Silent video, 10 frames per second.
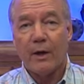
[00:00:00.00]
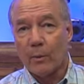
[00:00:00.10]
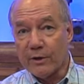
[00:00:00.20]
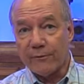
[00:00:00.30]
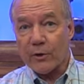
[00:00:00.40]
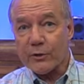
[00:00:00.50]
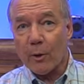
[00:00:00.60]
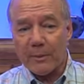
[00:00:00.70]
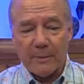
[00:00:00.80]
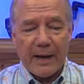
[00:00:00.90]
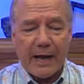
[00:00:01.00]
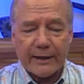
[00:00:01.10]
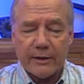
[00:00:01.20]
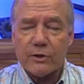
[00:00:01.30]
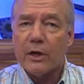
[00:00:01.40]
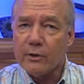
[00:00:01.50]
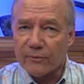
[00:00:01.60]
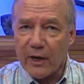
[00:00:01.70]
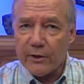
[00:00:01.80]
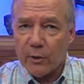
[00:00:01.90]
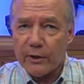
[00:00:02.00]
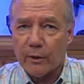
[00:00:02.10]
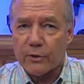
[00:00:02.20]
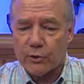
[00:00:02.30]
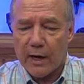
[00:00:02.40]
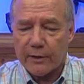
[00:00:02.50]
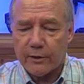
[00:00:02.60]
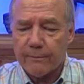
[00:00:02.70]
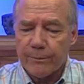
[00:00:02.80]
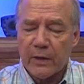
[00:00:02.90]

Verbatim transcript: When you first open the package, you'll find the audio extractor.